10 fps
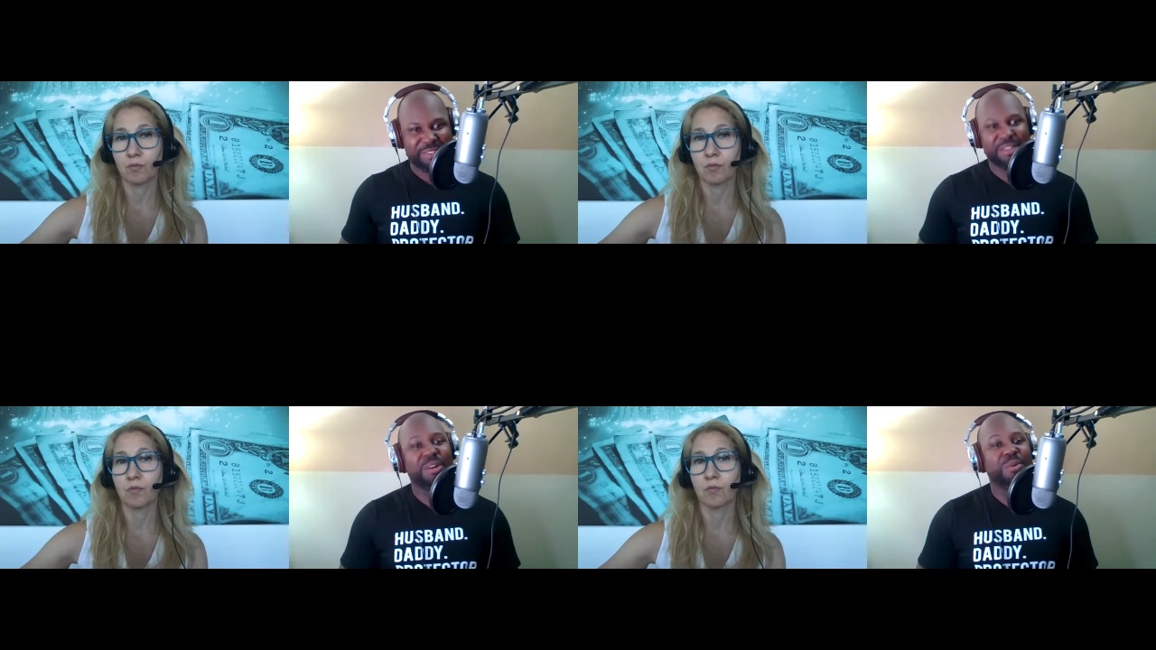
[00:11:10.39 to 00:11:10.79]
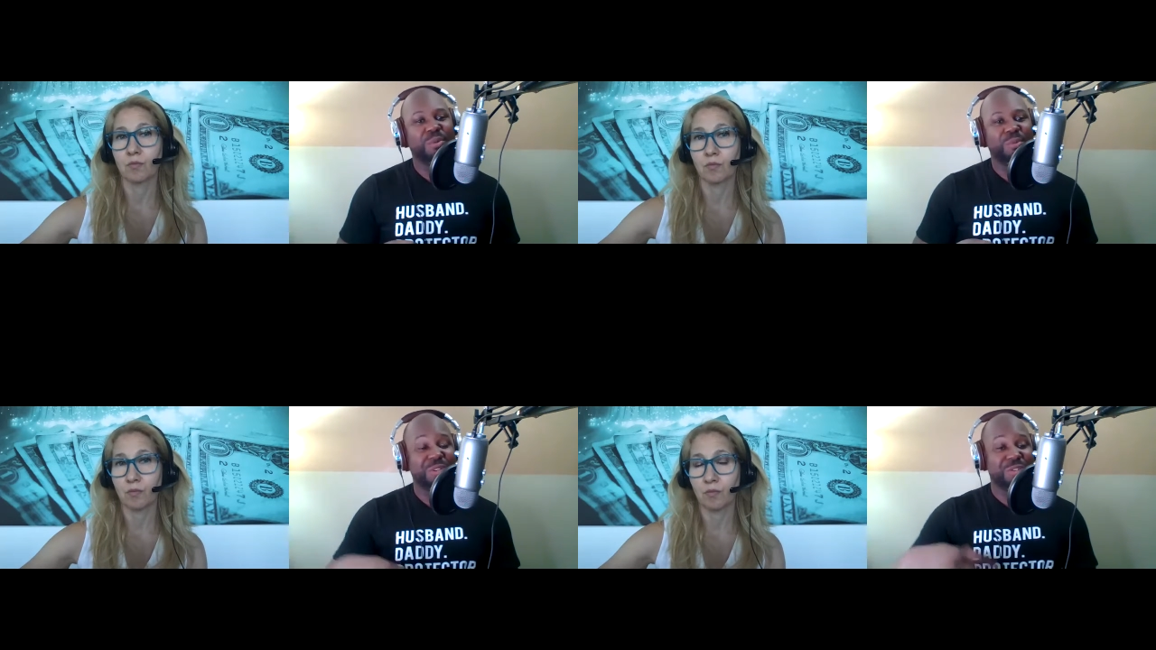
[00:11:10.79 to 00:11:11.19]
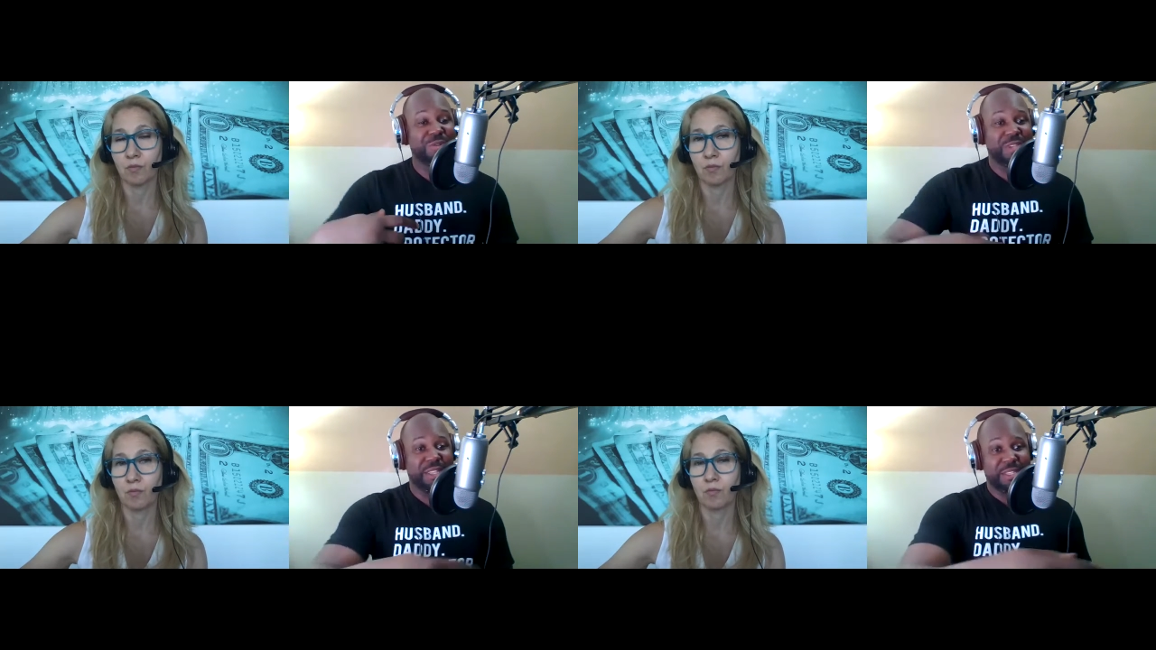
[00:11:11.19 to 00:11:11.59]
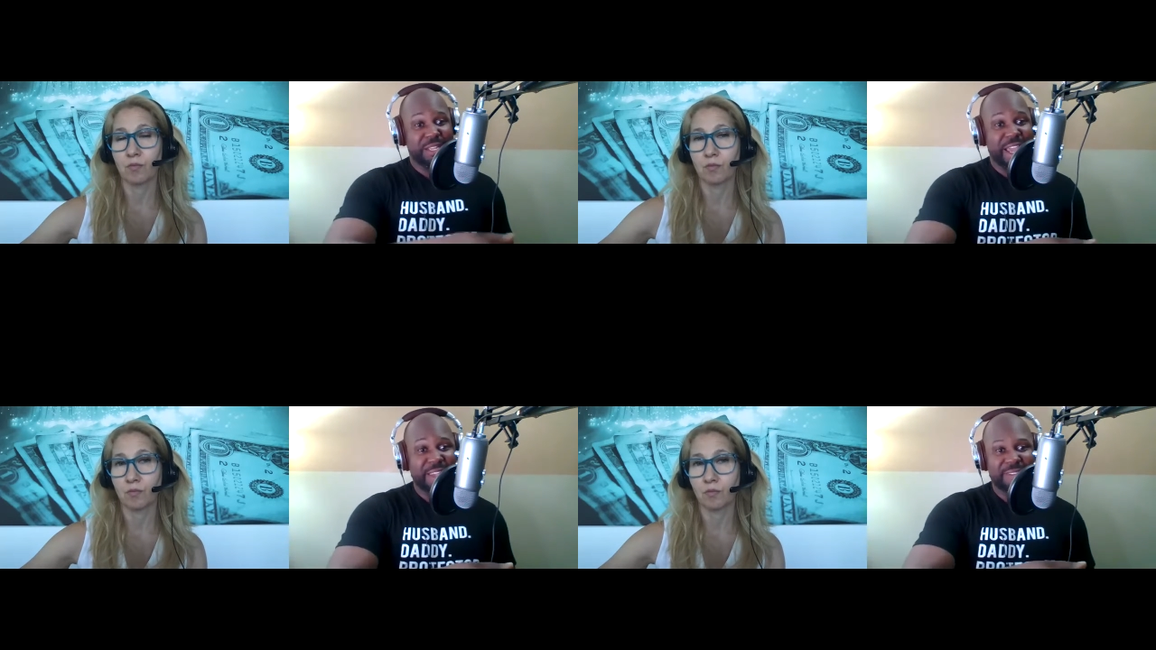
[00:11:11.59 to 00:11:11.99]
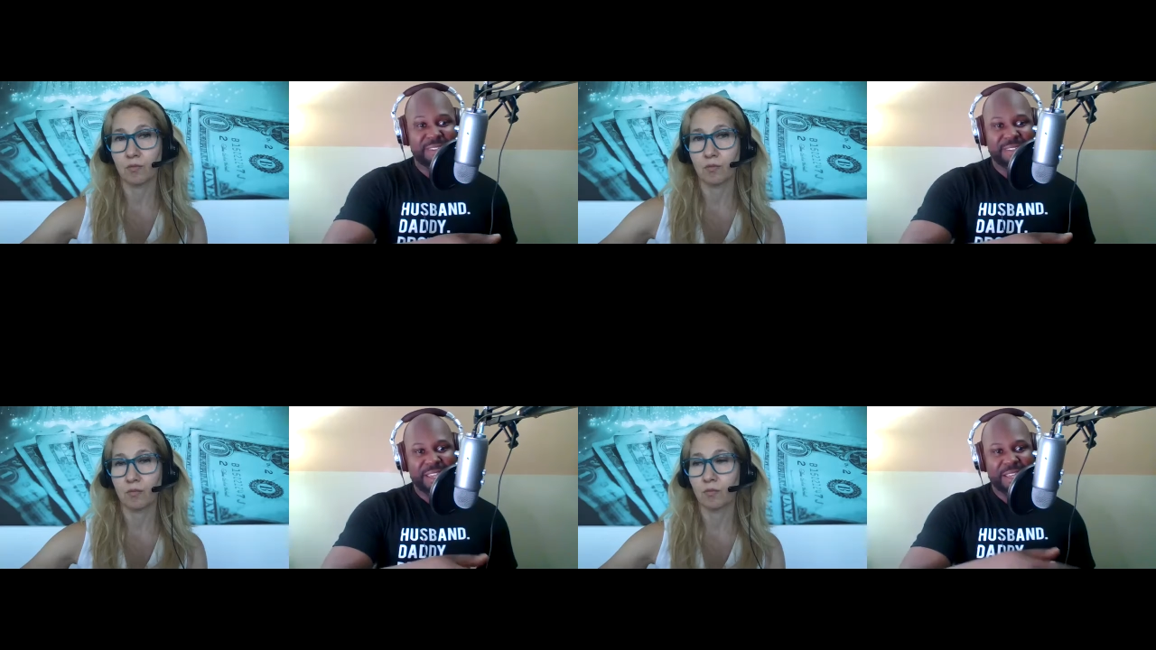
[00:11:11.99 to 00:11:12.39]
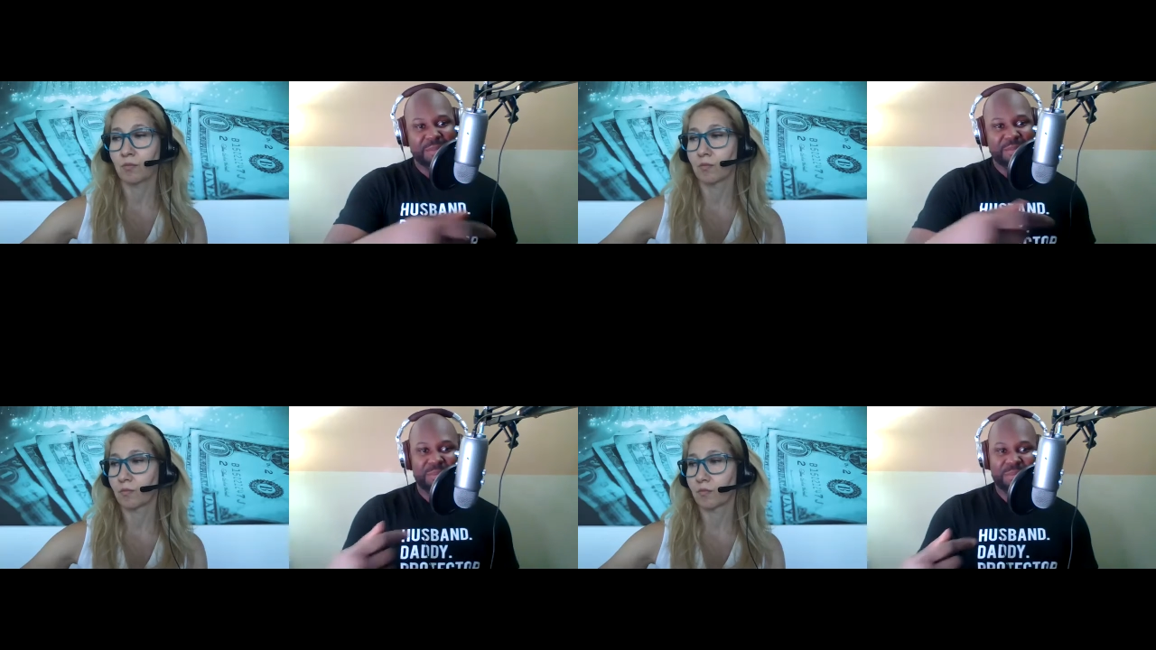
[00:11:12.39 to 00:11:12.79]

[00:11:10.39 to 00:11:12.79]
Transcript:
Speaker 1: So what you did in the last exam,